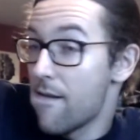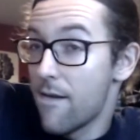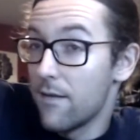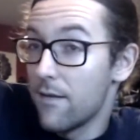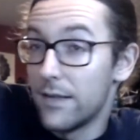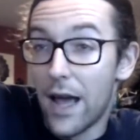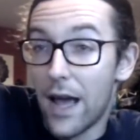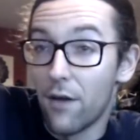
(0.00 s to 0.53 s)

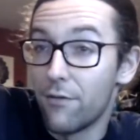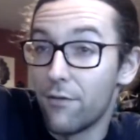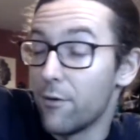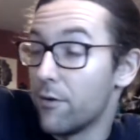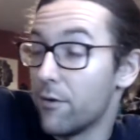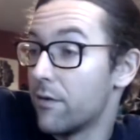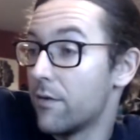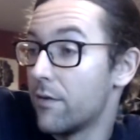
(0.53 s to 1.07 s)

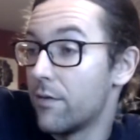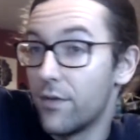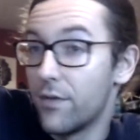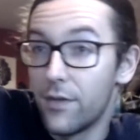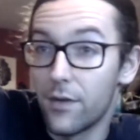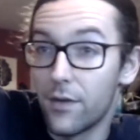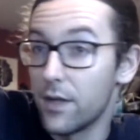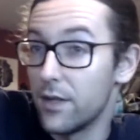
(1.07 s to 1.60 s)
Doubtful.
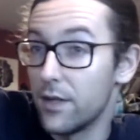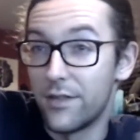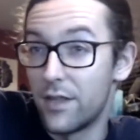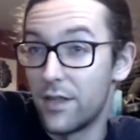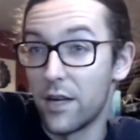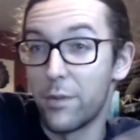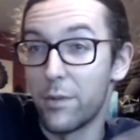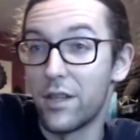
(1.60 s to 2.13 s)
Because
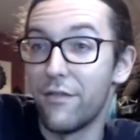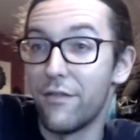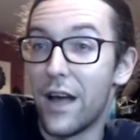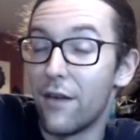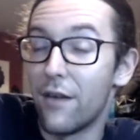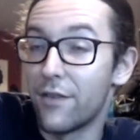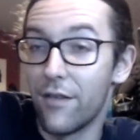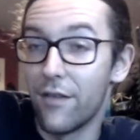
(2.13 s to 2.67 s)
think about the
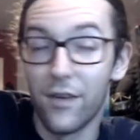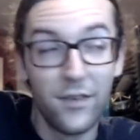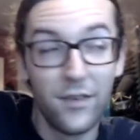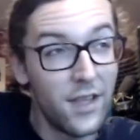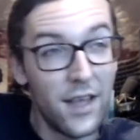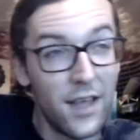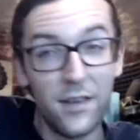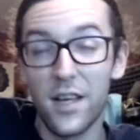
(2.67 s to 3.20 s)
valve covers,
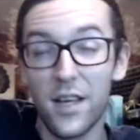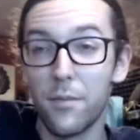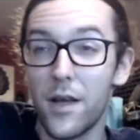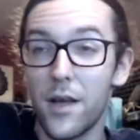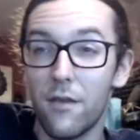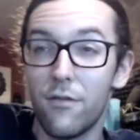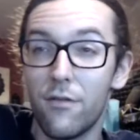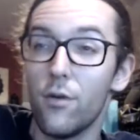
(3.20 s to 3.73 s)
the intake
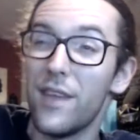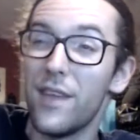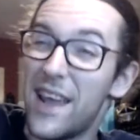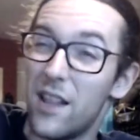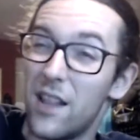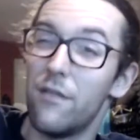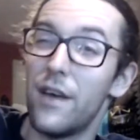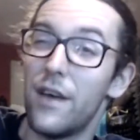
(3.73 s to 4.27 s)
manifold
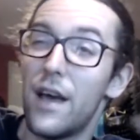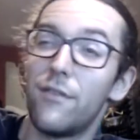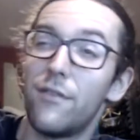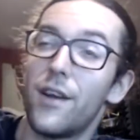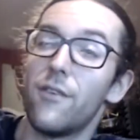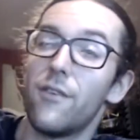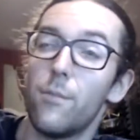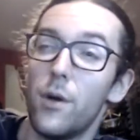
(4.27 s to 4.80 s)
and the valve
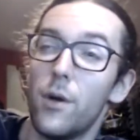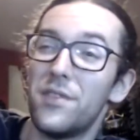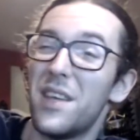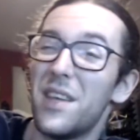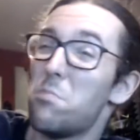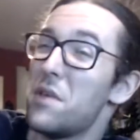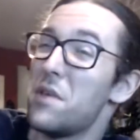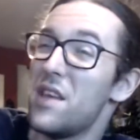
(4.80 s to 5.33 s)
cover both
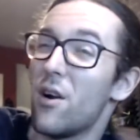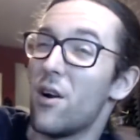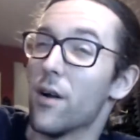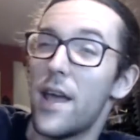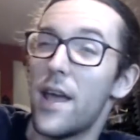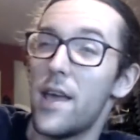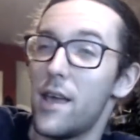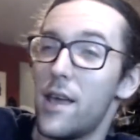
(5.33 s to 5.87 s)
say
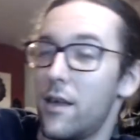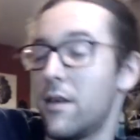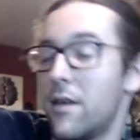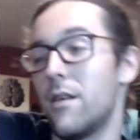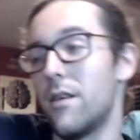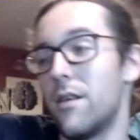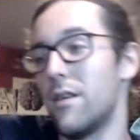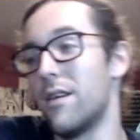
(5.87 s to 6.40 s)
PRA.
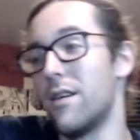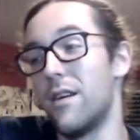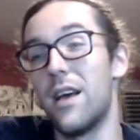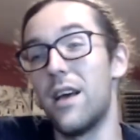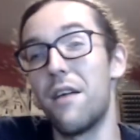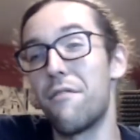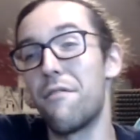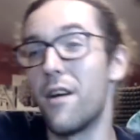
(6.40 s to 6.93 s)

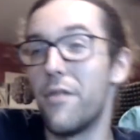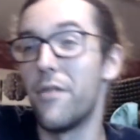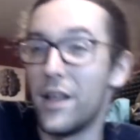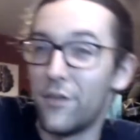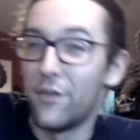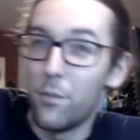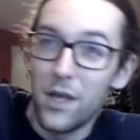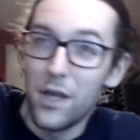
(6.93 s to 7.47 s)
I find
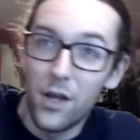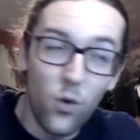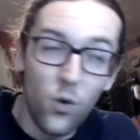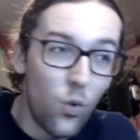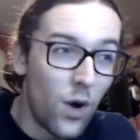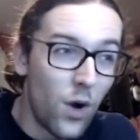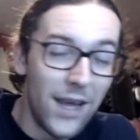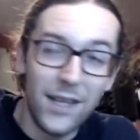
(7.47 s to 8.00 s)
that to be
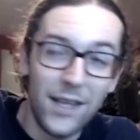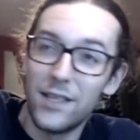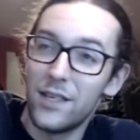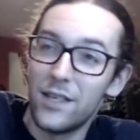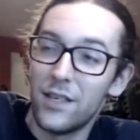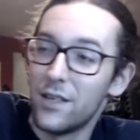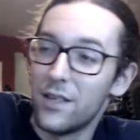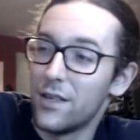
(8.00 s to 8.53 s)

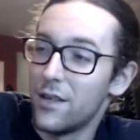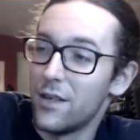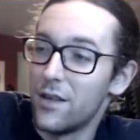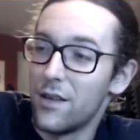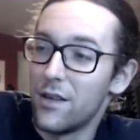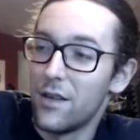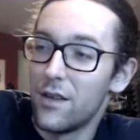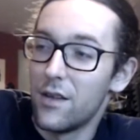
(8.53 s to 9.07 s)
quite
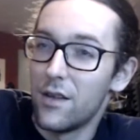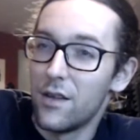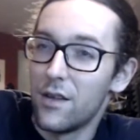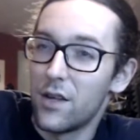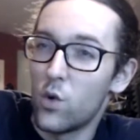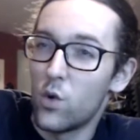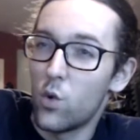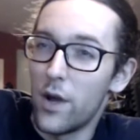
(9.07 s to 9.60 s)

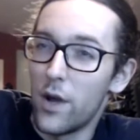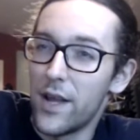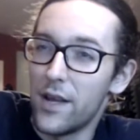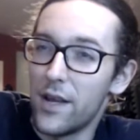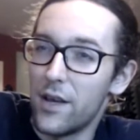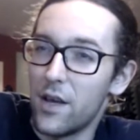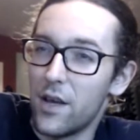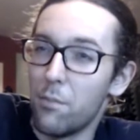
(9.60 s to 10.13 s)

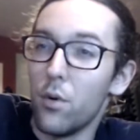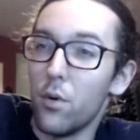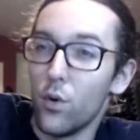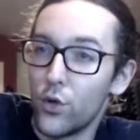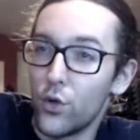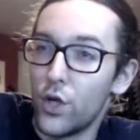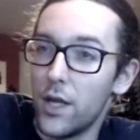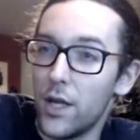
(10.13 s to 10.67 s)

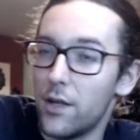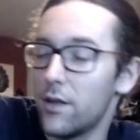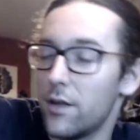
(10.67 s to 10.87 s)
bullshit.